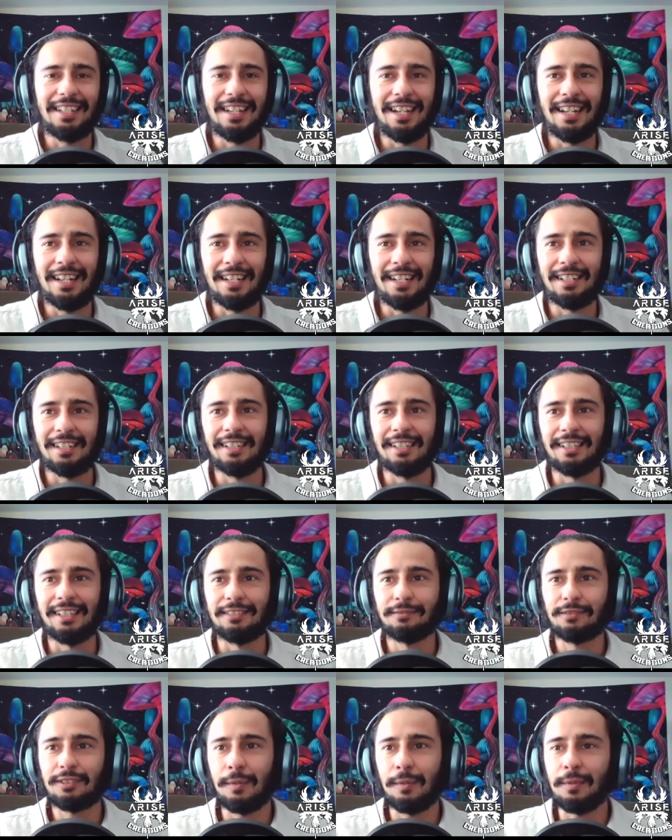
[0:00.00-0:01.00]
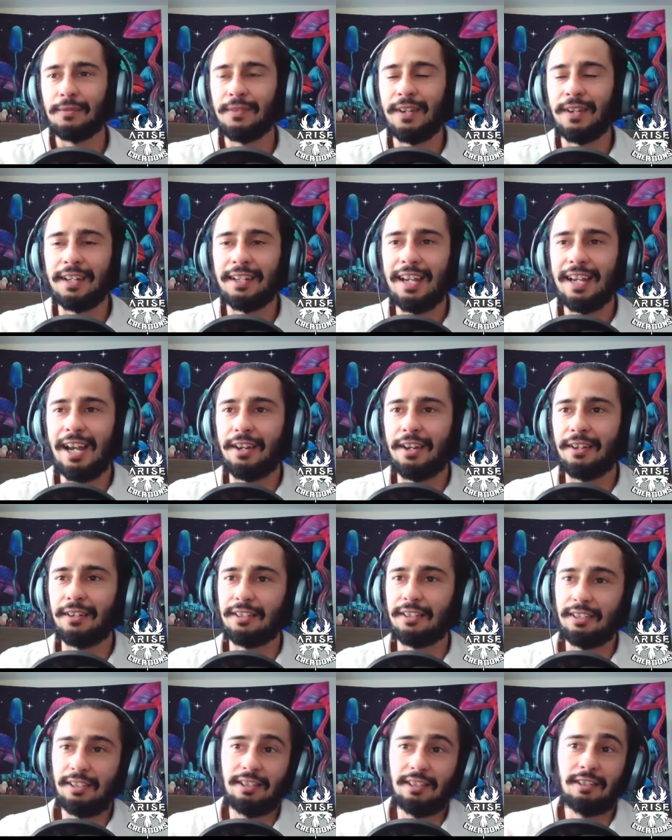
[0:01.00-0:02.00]
And uh, come to find
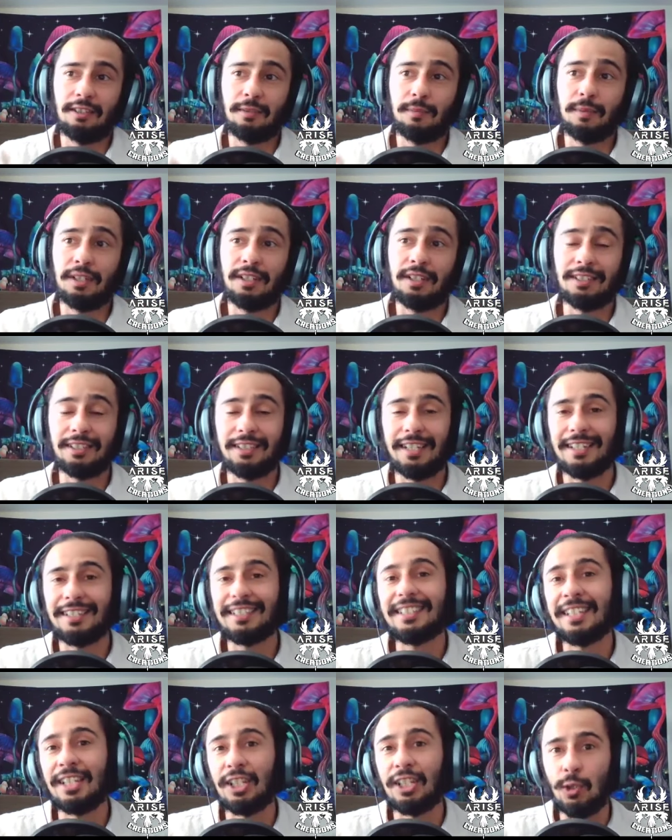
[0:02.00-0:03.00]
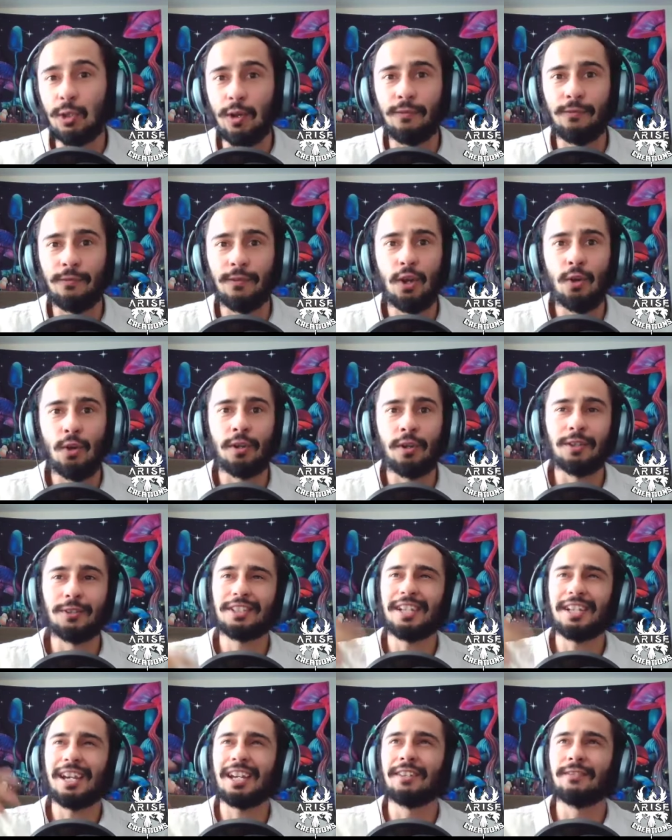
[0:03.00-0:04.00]
out, it's because he had seen a UFO and he
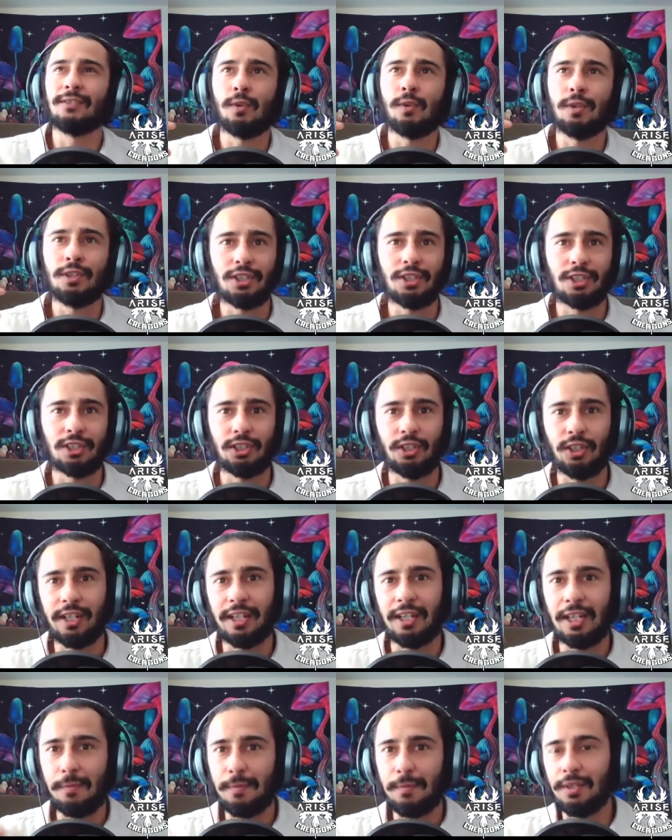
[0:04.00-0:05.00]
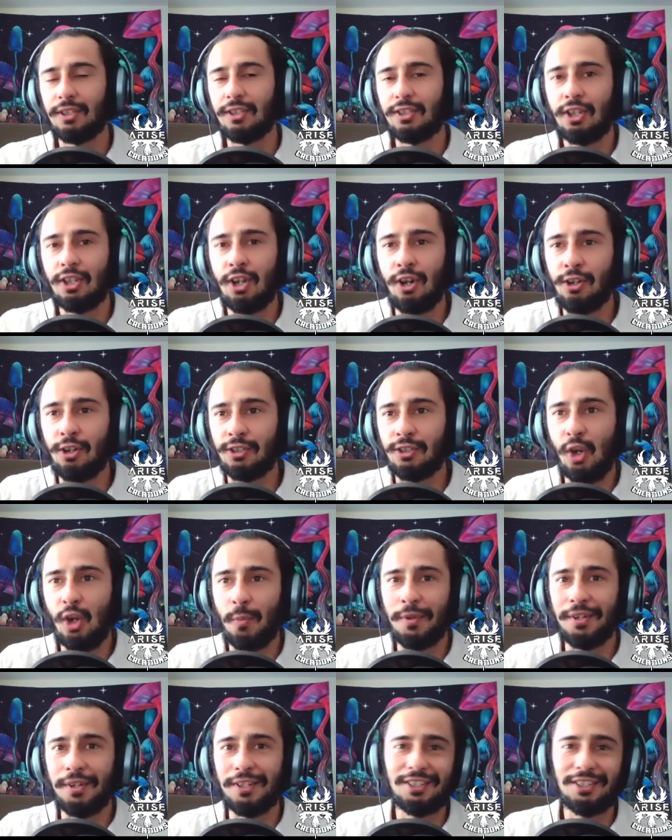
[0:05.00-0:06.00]
was kind of always just looking up at the stars,
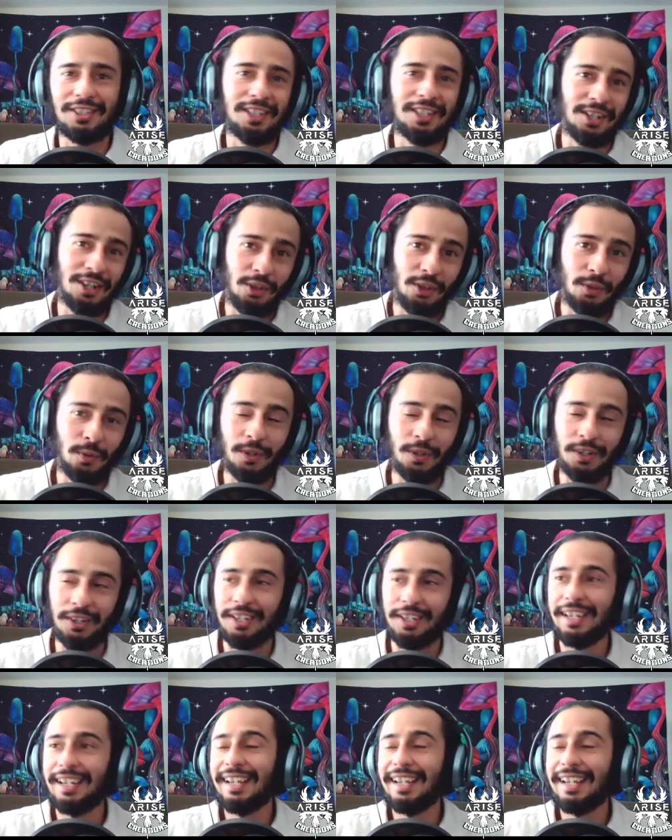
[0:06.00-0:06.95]
hoping to see another one.